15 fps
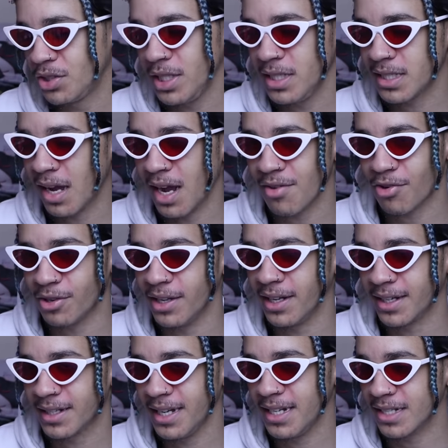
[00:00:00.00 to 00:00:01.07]
She's
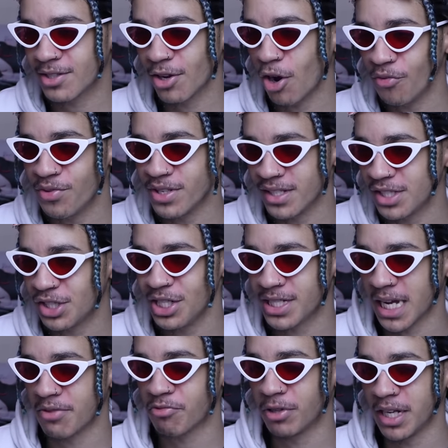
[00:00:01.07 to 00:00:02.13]
ironic. It's obvious
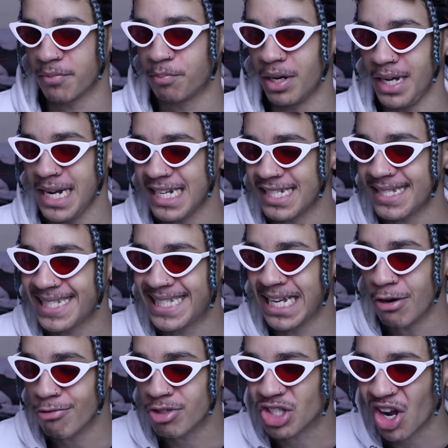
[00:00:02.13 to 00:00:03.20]
she's ironic, but it
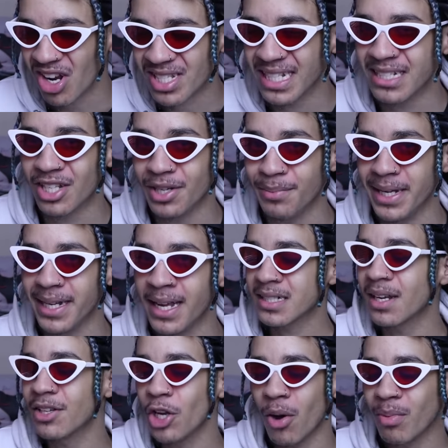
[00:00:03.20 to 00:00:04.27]
still does it to me.
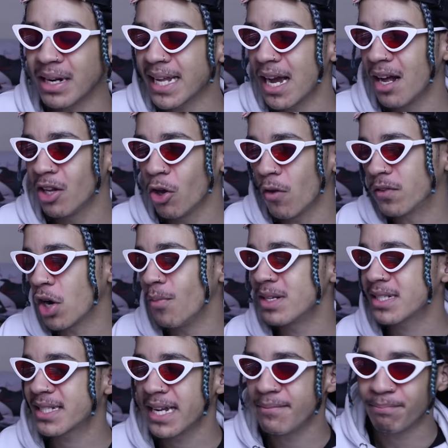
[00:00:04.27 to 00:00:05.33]
Because I know I'm going to get a lot of
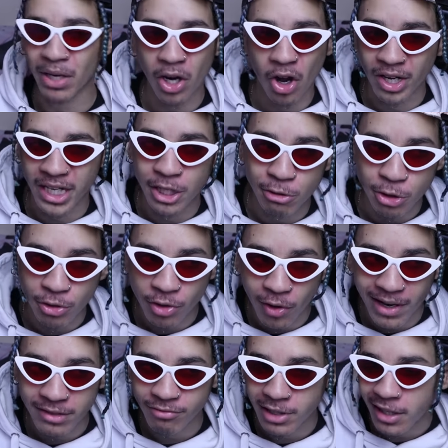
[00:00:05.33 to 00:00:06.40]
comments saying, Balarke, you do
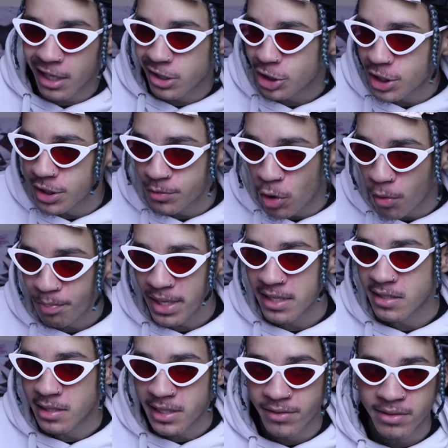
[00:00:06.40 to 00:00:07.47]
know I realize she's not
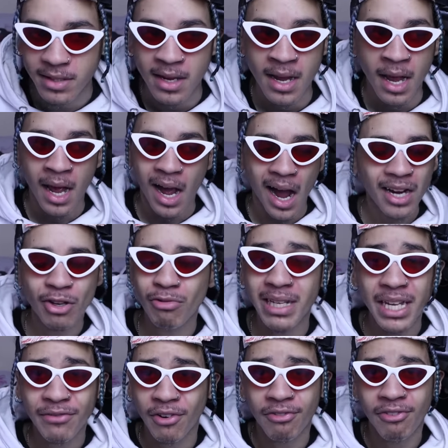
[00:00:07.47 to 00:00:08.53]
being serious. I don't
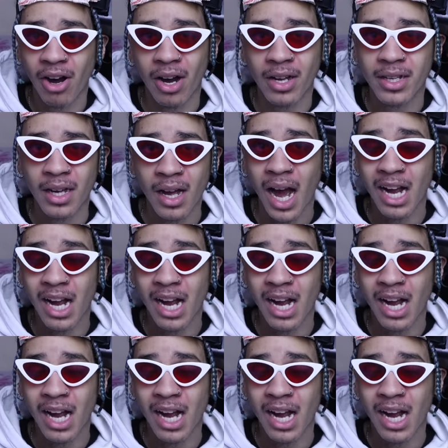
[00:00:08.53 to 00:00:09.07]
give a fuck.